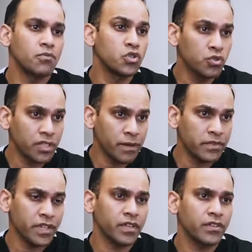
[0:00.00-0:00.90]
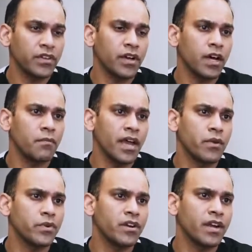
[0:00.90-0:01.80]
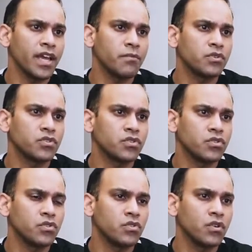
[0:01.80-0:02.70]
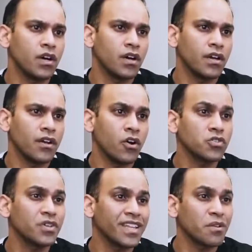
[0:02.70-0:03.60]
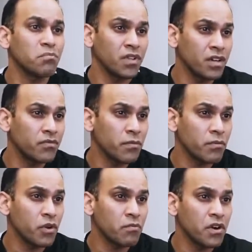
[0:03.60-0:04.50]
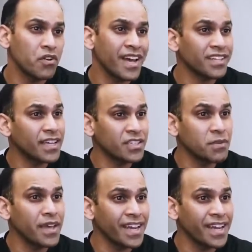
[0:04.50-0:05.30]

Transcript: true stem cells, and we are able to also get the blood from the bone marrow and actually